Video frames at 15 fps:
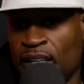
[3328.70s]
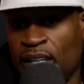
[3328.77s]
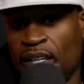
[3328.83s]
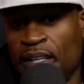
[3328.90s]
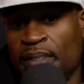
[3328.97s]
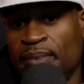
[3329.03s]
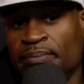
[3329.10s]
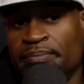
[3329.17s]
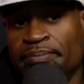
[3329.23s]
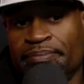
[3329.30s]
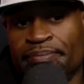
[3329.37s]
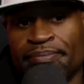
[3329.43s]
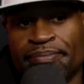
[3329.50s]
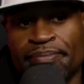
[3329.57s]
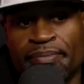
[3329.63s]
Um,
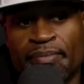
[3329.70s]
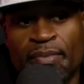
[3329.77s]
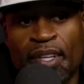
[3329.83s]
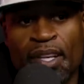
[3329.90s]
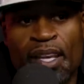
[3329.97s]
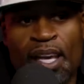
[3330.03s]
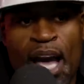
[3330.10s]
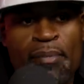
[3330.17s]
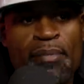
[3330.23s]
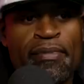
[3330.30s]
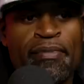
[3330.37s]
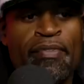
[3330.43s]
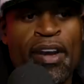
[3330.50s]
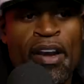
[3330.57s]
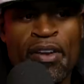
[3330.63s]
I'm a
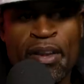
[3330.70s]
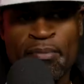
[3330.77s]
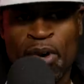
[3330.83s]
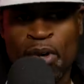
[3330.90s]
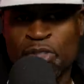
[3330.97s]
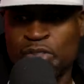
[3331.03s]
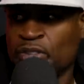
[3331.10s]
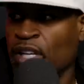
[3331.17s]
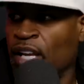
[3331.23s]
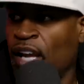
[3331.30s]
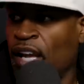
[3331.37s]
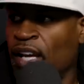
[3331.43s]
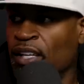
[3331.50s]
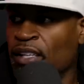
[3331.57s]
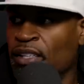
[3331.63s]
very emotional
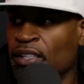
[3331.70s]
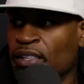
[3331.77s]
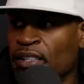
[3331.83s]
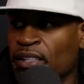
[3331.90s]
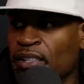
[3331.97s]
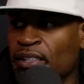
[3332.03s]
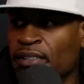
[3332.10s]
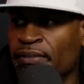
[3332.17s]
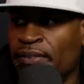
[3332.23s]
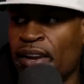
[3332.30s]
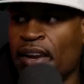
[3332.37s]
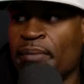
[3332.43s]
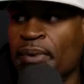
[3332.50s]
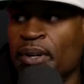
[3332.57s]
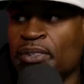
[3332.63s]
guy. Mm-hmm.
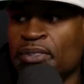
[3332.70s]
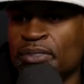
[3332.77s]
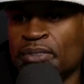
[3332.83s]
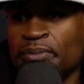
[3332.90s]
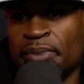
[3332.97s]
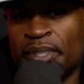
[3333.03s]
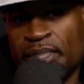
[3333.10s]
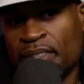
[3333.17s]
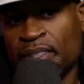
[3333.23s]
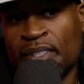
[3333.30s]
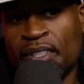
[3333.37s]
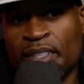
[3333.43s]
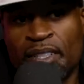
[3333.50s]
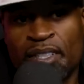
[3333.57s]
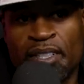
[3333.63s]
Very emotional, but
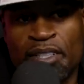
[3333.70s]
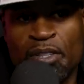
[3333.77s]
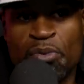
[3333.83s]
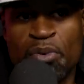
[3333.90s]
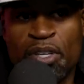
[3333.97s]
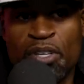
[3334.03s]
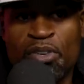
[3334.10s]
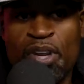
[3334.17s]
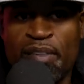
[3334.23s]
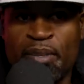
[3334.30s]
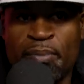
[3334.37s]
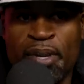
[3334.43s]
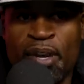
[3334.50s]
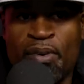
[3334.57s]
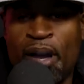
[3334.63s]
you would you have to
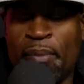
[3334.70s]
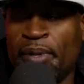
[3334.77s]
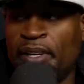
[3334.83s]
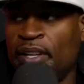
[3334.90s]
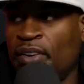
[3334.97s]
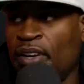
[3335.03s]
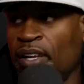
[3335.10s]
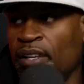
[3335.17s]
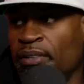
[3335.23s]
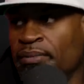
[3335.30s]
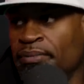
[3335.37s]
be around me to know that.